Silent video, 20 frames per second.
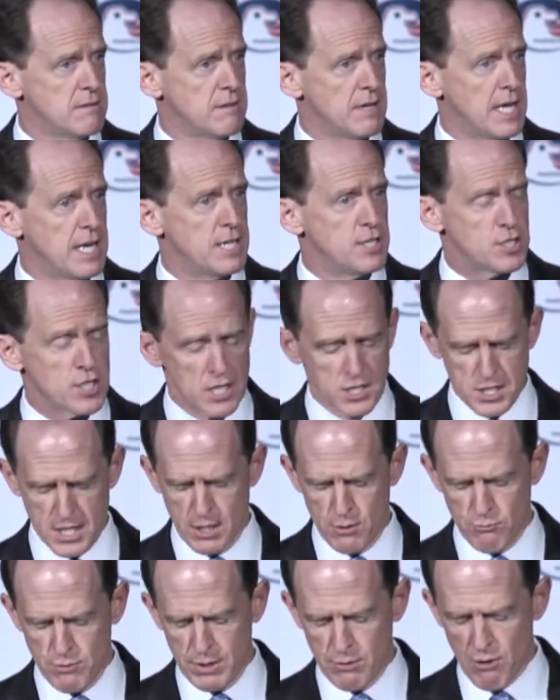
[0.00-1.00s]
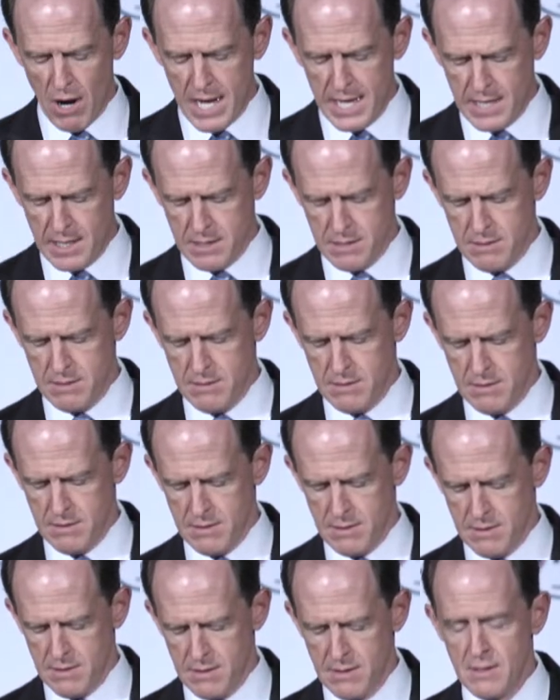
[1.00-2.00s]
and a judge can rewrite it,
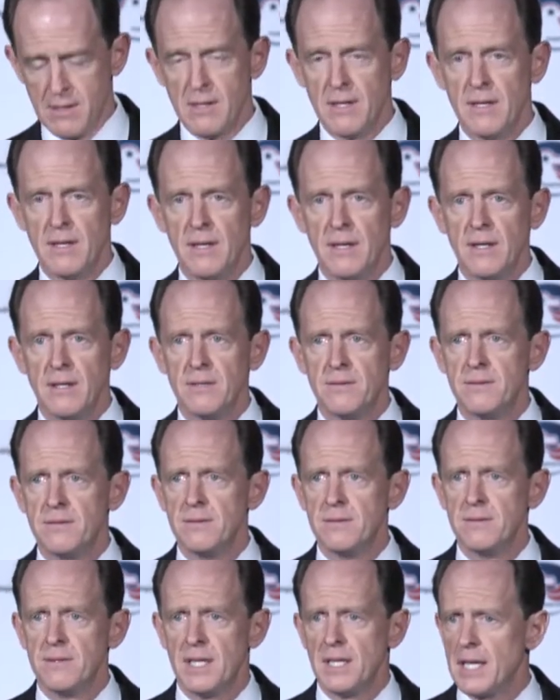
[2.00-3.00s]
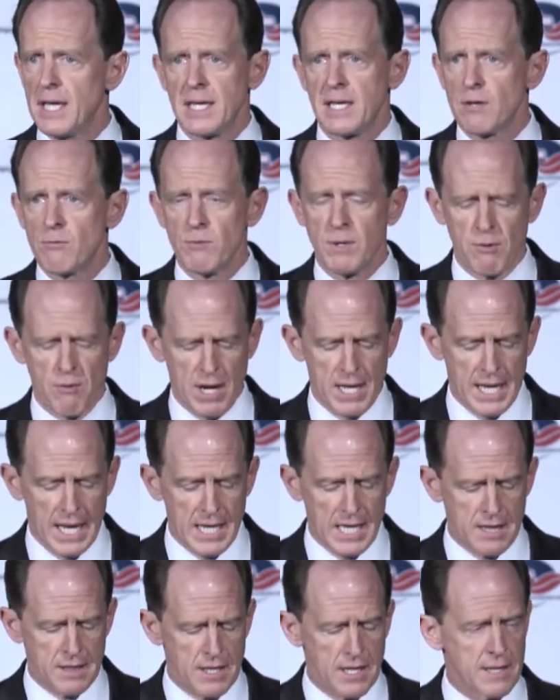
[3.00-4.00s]
then they can rewrite
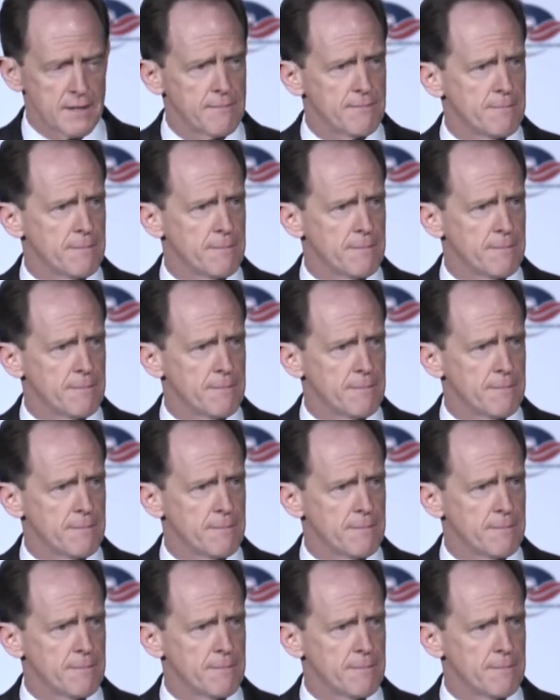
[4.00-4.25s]
anything,